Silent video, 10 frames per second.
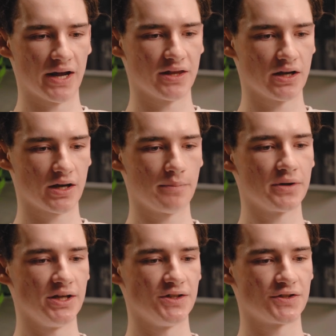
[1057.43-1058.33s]
I think
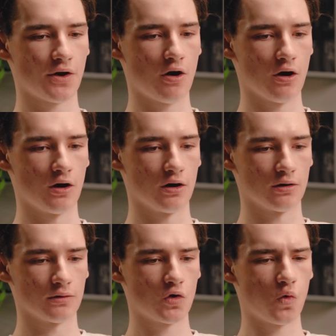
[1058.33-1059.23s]
companies
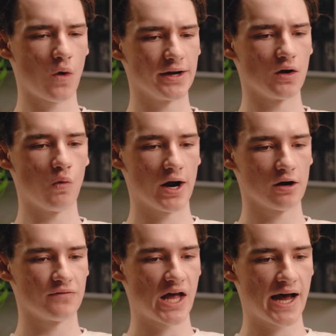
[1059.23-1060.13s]
are quite
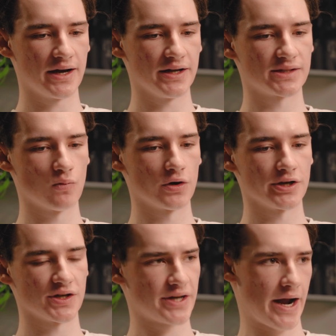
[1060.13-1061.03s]
aware of that. It's more
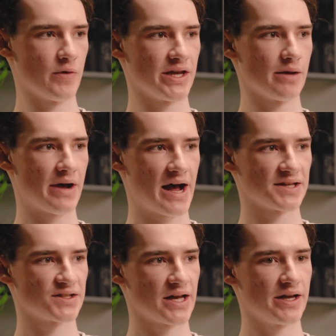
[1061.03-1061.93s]
just how we get
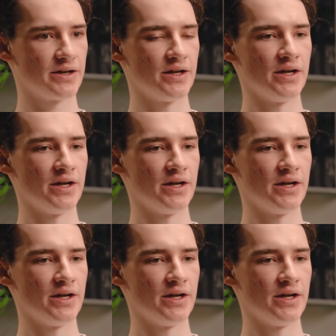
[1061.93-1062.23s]
past that.